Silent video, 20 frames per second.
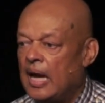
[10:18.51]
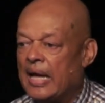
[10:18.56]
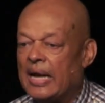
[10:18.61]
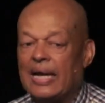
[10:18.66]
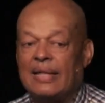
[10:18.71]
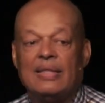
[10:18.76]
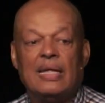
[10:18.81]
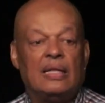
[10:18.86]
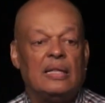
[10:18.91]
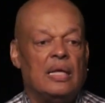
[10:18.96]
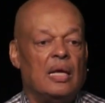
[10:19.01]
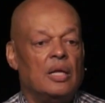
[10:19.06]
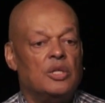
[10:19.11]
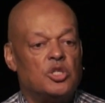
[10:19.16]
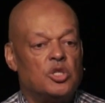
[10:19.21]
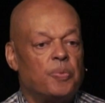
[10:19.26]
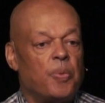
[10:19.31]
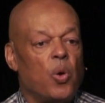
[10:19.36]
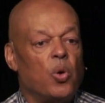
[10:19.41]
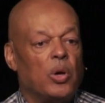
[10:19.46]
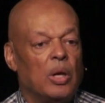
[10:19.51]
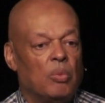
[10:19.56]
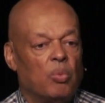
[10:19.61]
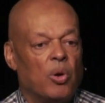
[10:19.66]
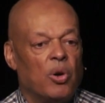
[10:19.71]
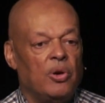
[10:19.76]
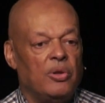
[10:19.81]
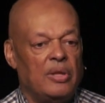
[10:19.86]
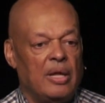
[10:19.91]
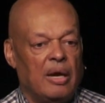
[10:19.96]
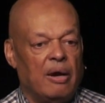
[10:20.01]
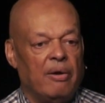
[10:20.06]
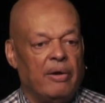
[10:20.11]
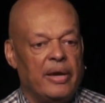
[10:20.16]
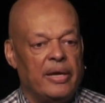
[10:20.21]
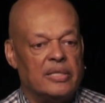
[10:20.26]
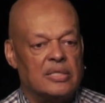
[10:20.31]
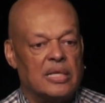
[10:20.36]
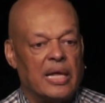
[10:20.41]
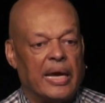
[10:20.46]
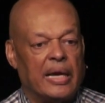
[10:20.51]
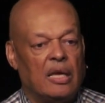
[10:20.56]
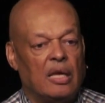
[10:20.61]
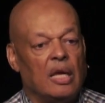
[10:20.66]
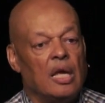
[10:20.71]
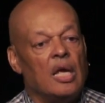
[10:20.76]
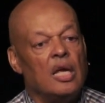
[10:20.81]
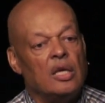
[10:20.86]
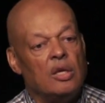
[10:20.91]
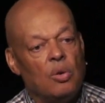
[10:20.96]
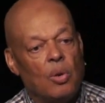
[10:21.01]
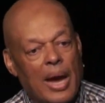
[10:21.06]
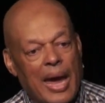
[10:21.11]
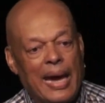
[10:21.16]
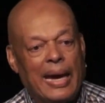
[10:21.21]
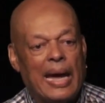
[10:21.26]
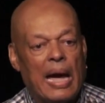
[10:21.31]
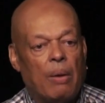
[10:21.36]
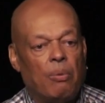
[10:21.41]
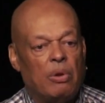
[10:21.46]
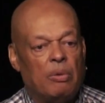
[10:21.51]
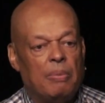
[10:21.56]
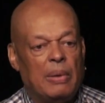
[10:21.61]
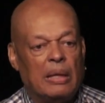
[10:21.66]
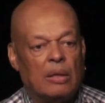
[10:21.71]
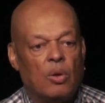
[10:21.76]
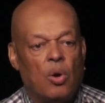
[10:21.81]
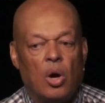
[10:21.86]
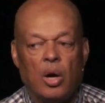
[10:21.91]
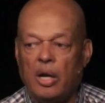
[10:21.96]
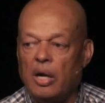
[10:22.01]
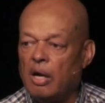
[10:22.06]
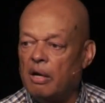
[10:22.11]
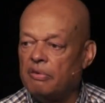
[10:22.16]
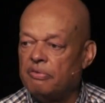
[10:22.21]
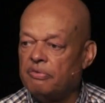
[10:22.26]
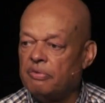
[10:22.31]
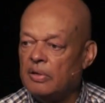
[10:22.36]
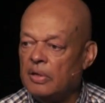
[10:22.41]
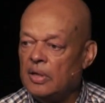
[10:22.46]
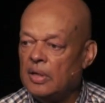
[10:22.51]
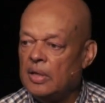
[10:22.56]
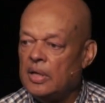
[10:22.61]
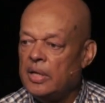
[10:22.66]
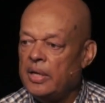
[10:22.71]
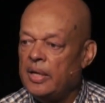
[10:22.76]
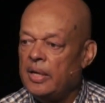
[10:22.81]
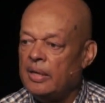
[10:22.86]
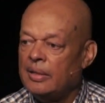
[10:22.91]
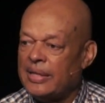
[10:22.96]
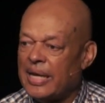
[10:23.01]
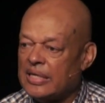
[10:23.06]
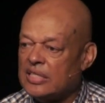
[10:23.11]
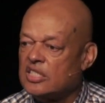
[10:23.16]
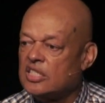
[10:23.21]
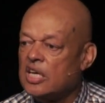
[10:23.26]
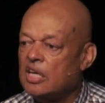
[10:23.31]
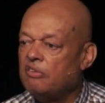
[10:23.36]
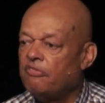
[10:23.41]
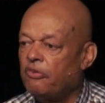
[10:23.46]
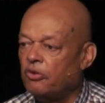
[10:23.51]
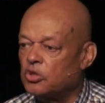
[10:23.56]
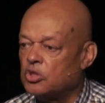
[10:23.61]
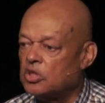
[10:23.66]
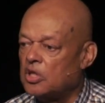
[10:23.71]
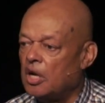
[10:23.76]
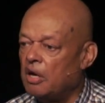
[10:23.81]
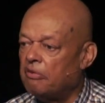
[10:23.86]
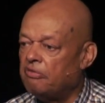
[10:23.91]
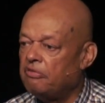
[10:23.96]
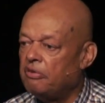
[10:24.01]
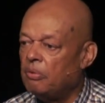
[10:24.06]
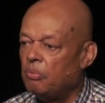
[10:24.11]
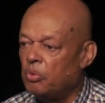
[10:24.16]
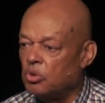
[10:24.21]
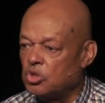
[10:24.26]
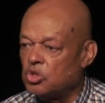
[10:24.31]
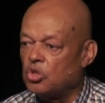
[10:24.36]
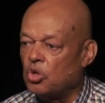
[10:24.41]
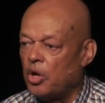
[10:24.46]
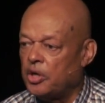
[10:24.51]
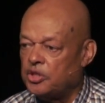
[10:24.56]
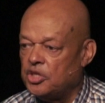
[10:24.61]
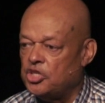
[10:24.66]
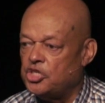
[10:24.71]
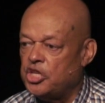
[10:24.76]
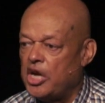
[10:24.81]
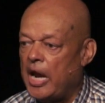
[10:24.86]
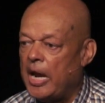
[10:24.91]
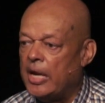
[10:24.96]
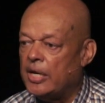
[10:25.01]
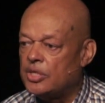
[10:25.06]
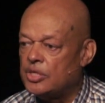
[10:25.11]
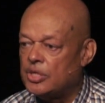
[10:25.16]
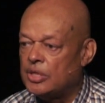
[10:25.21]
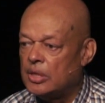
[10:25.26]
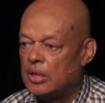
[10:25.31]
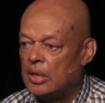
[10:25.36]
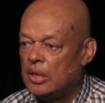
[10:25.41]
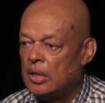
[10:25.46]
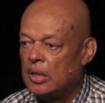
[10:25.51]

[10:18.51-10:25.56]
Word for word: And I think the unspoken word there is like, you hang out with me long enough, that sinful stuff will start to change.